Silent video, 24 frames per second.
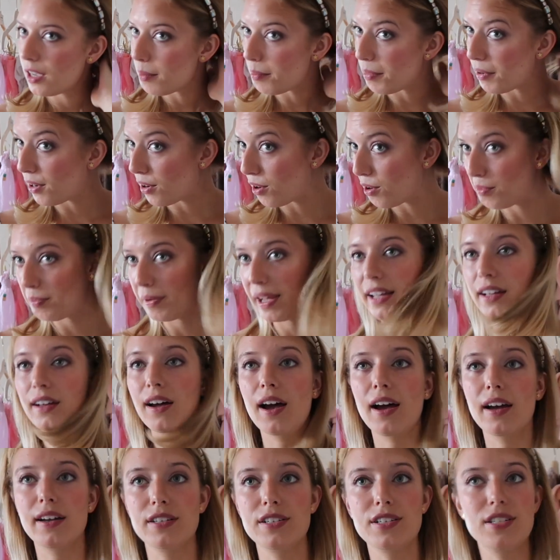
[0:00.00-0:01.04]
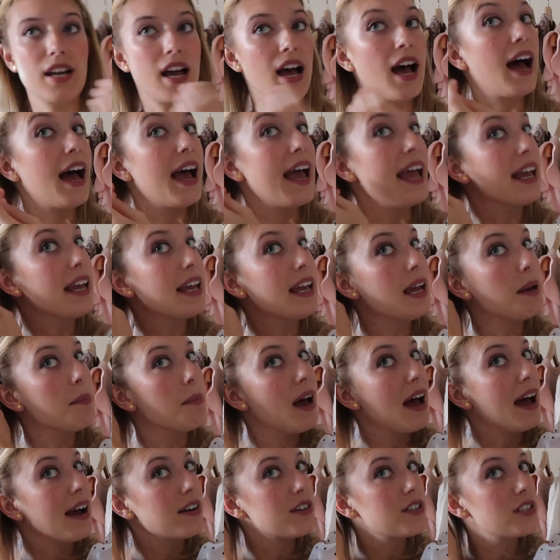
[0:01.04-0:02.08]
But oh my gosh, I am
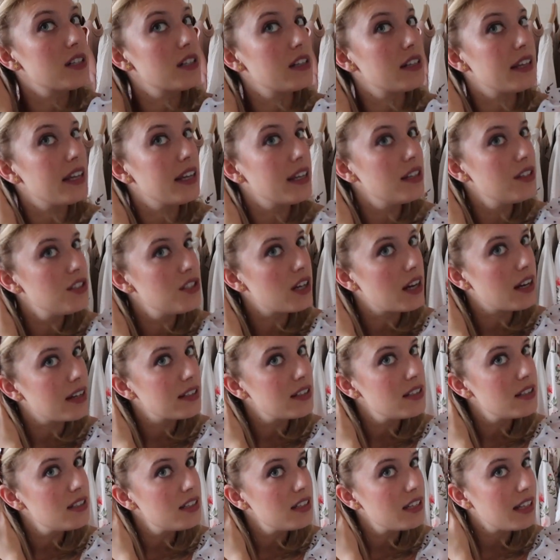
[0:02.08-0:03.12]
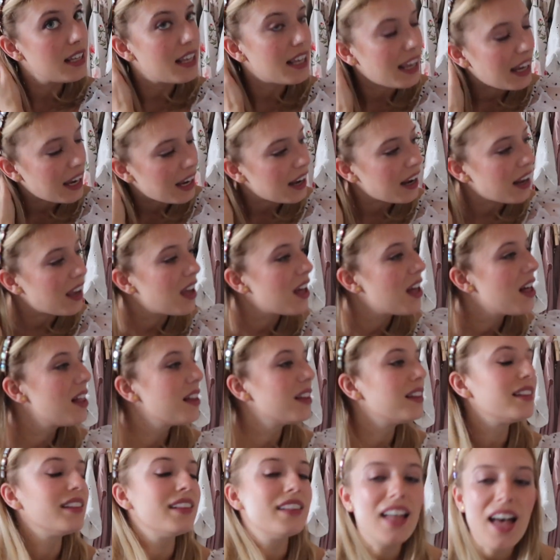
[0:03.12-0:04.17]
actually just in
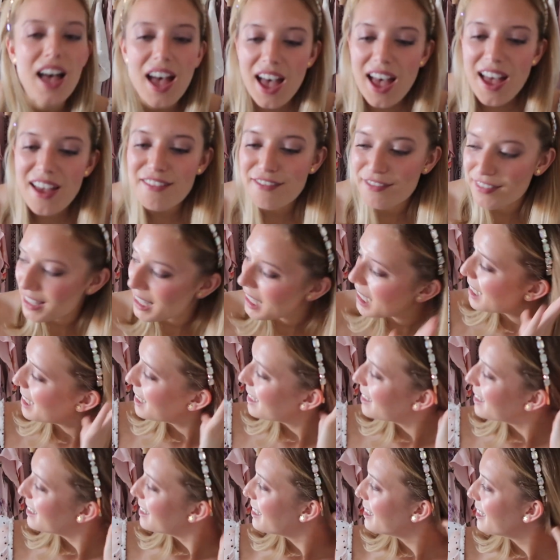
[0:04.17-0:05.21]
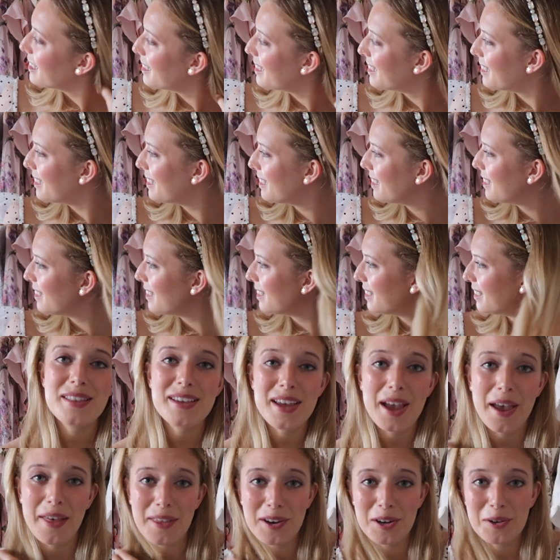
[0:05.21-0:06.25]
love
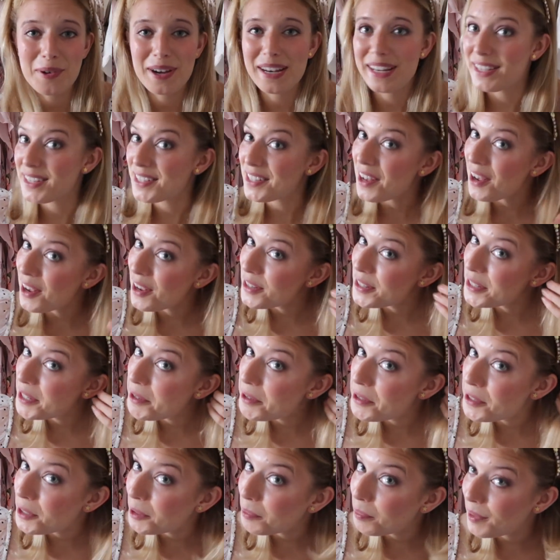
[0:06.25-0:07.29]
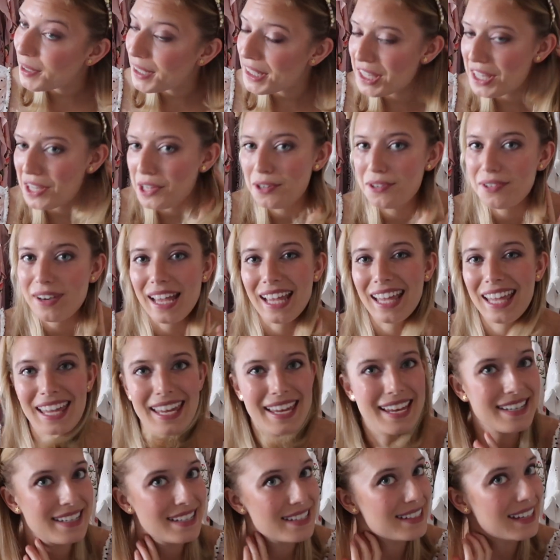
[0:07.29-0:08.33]
the other one is also super cute. I
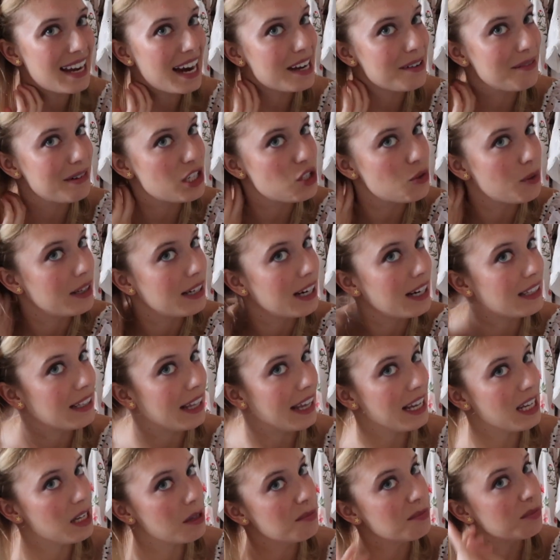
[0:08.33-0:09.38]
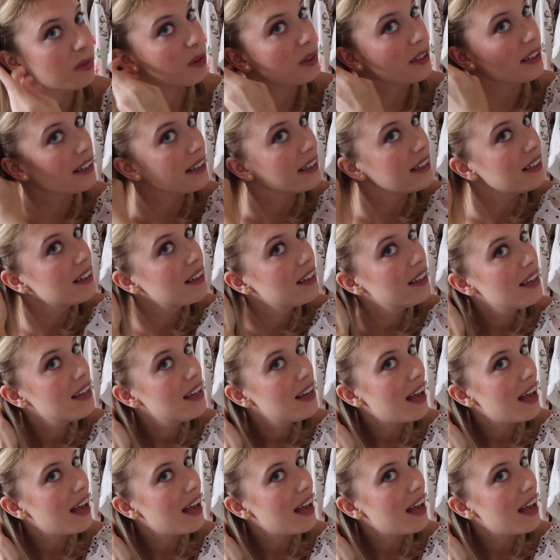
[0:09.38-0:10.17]
can't decide which one I like more.